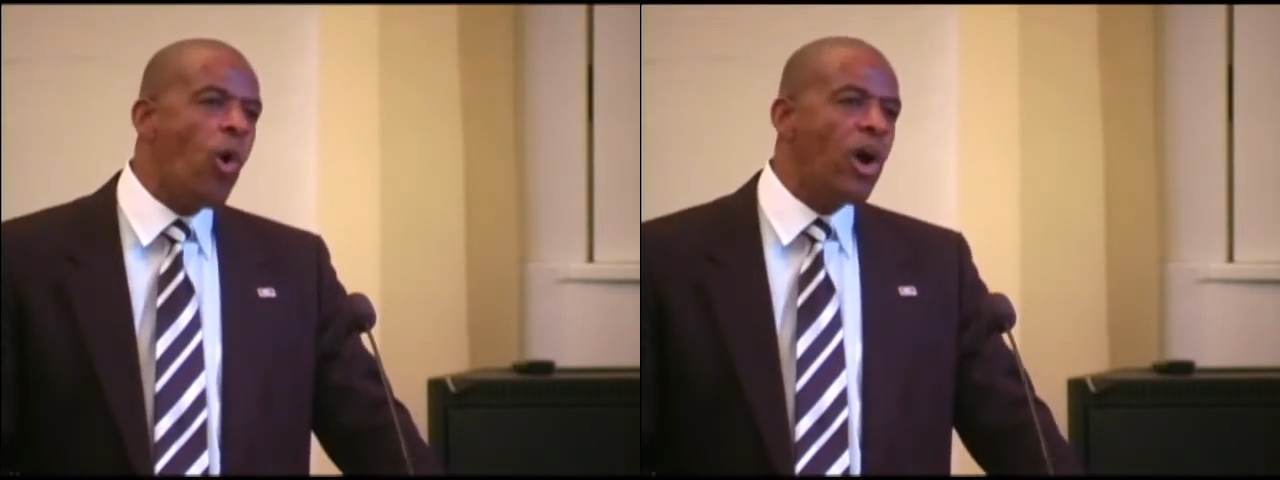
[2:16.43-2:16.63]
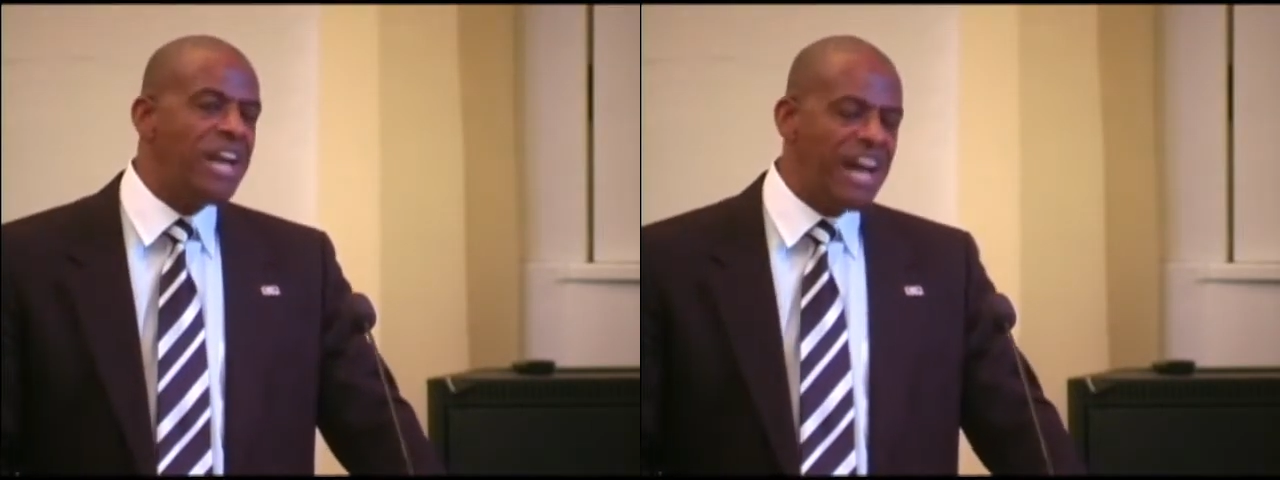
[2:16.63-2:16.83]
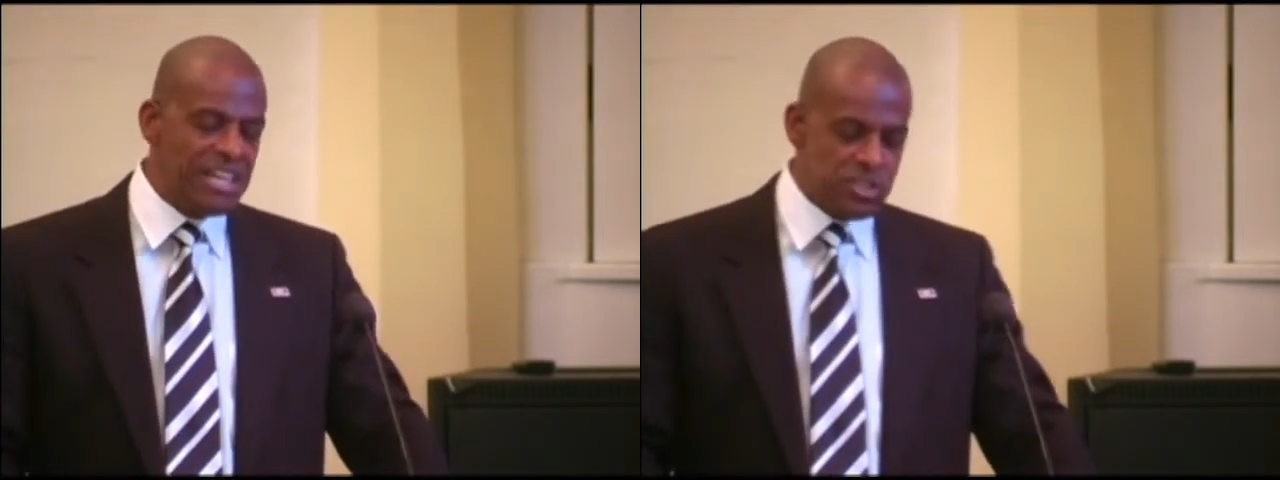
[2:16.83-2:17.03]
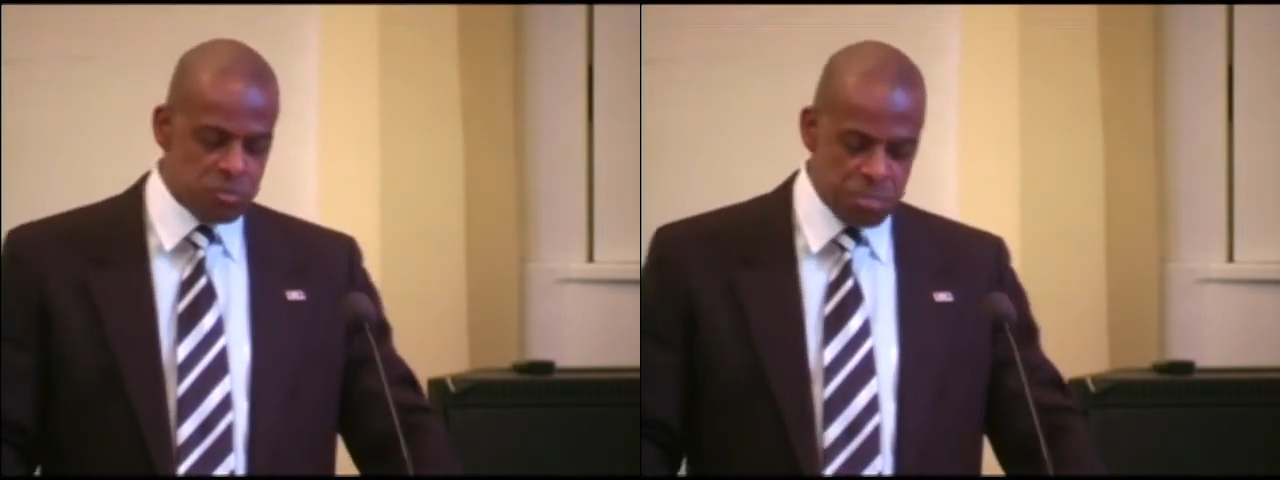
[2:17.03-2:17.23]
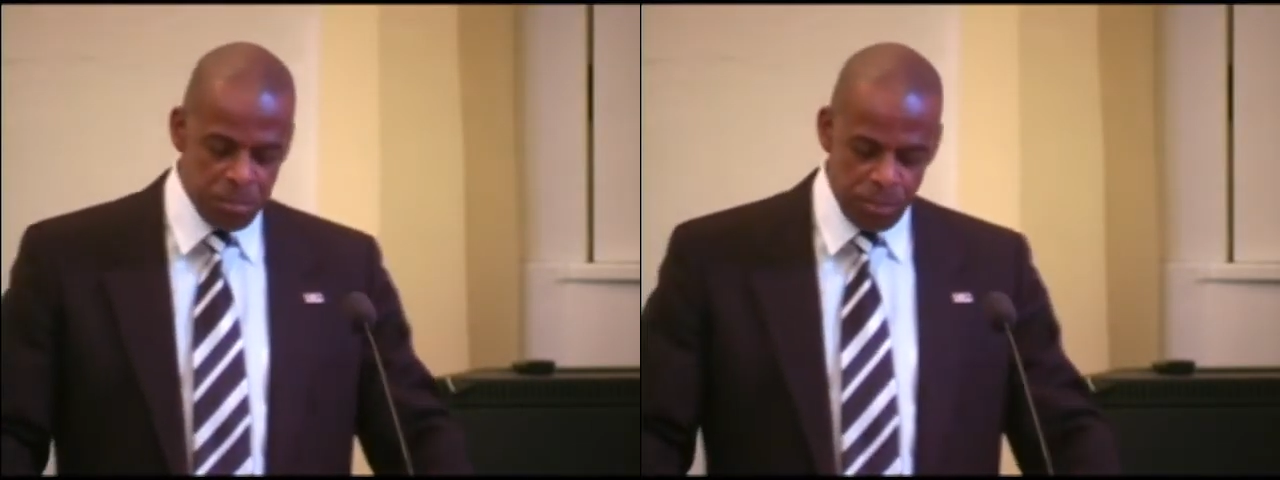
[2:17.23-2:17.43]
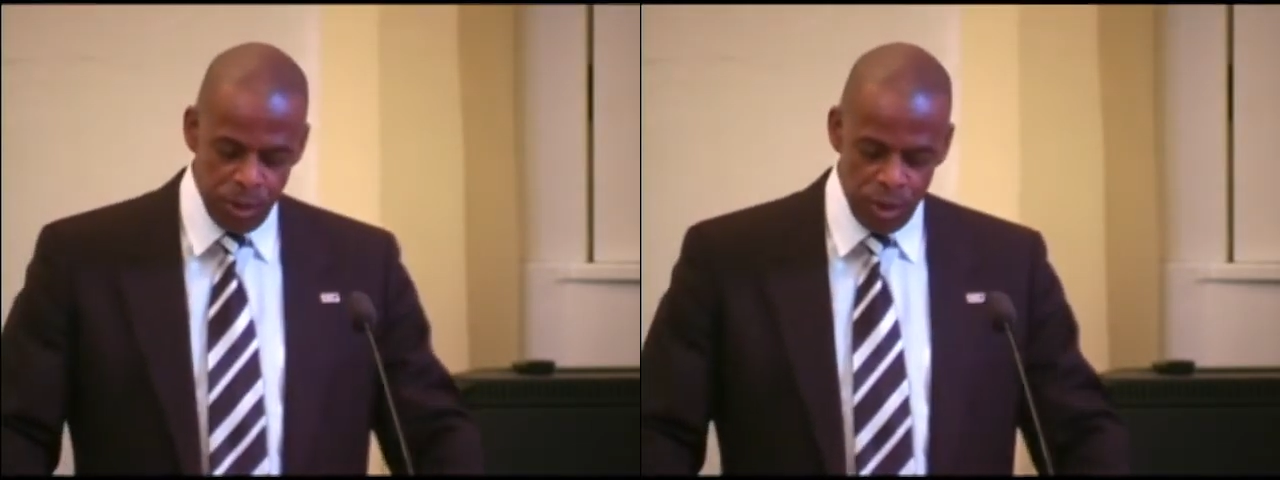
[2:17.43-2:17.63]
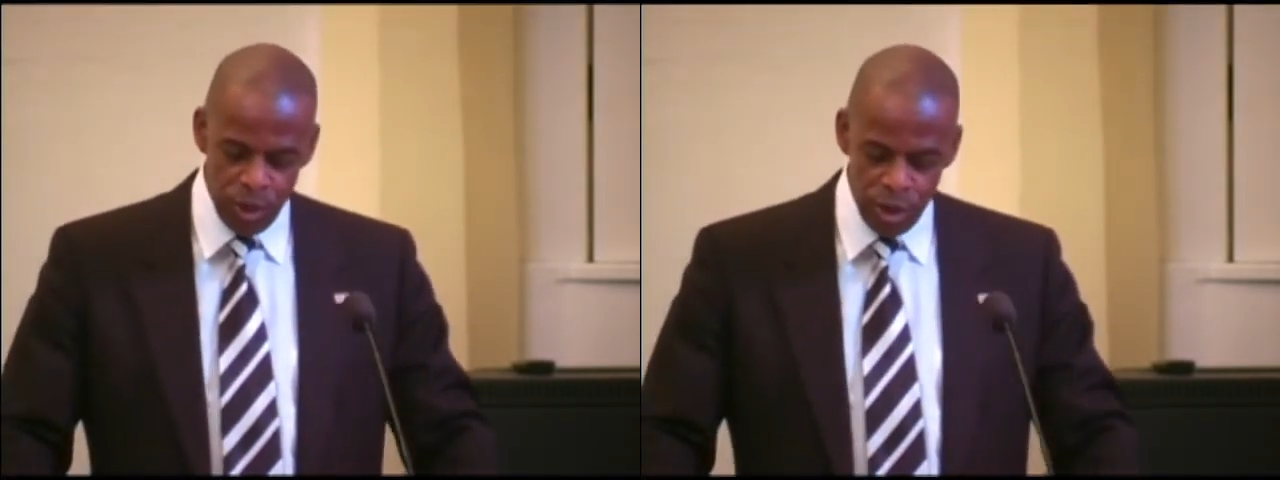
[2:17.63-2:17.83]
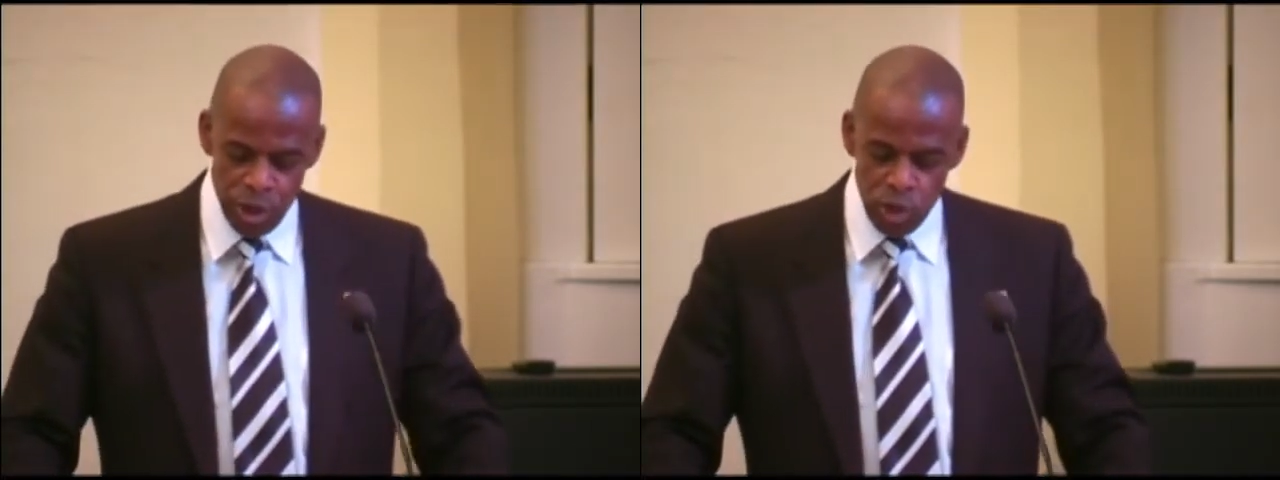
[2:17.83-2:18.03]
organize
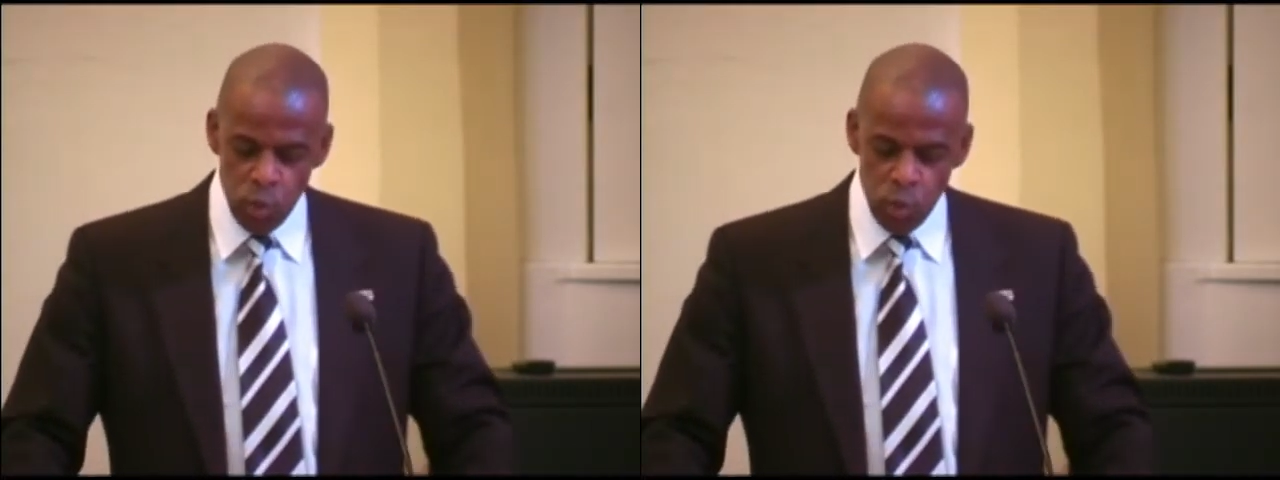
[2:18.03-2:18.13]
people